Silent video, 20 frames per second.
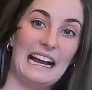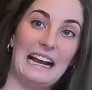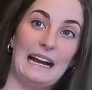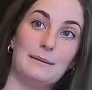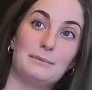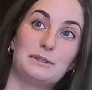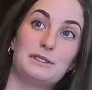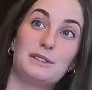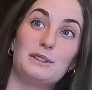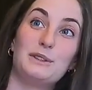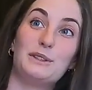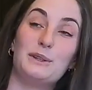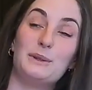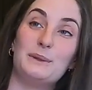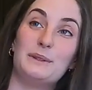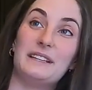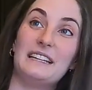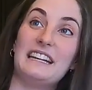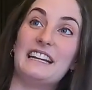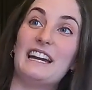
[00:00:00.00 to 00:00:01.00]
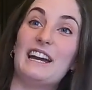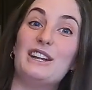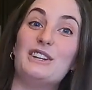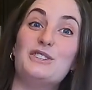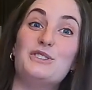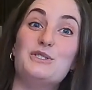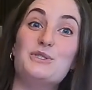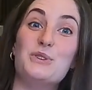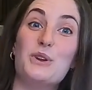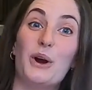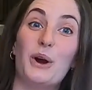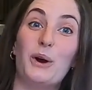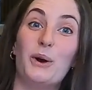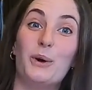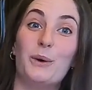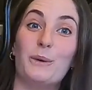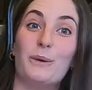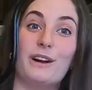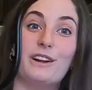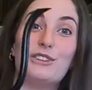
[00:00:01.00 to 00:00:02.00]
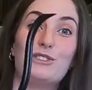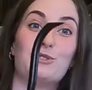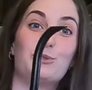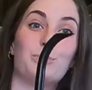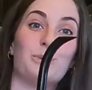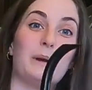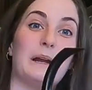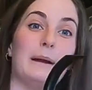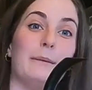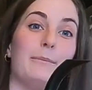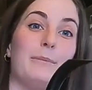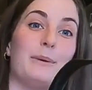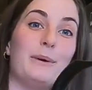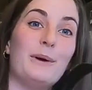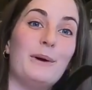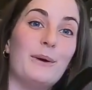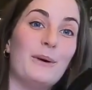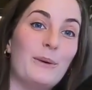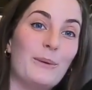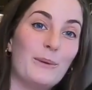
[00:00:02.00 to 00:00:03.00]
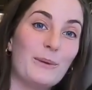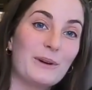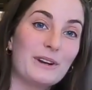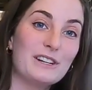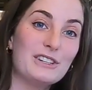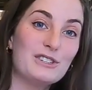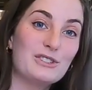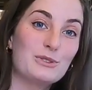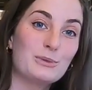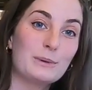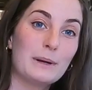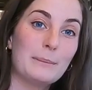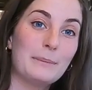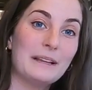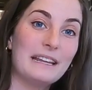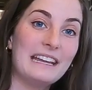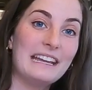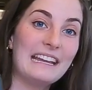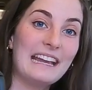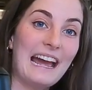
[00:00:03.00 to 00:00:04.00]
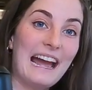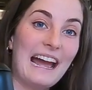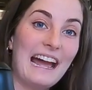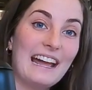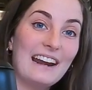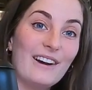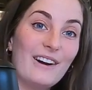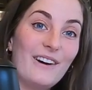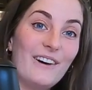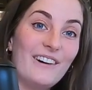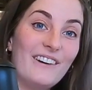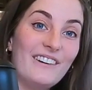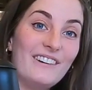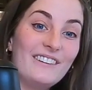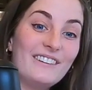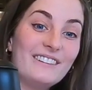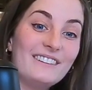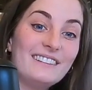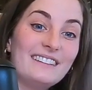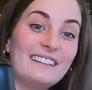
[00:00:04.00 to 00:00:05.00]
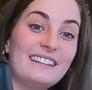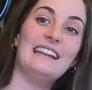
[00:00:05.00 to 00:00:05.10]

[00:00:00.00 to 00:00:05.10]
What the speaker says: Absolutely no drip or dribbling at all.